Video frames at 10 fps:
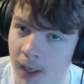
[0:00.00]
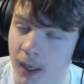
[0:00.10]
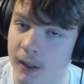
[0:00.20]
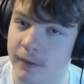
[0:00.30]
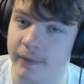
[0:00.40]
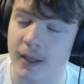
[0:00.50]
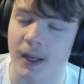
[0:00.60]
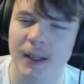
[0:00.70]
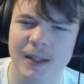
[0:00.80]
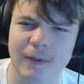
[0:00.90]

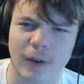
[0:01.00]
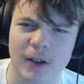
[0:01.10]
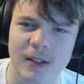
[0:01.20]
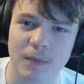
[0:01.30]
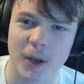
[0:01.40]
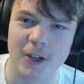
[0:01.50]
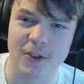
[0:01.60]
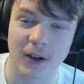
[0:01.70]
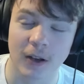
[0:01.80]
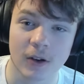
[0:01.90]
And as far as the
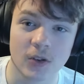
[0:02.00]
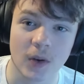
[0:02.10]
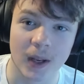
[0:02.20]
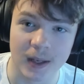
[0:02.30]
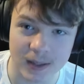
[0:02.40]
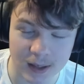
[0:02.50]
Patreon goes, you get